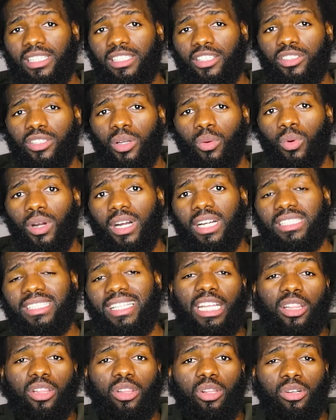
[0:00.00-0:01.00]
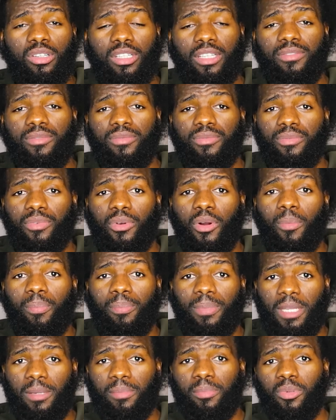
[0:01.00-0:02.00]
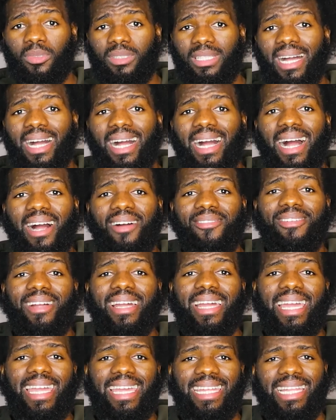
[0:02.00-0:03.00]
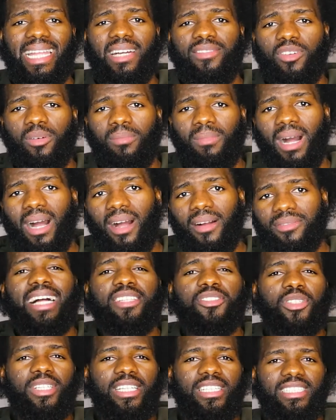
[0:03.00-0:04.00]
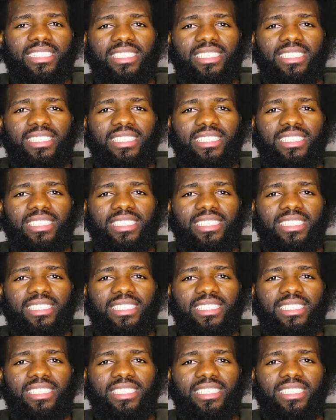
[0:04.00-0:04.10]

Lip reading: In other words, they're looking for people that have A-level math. And you can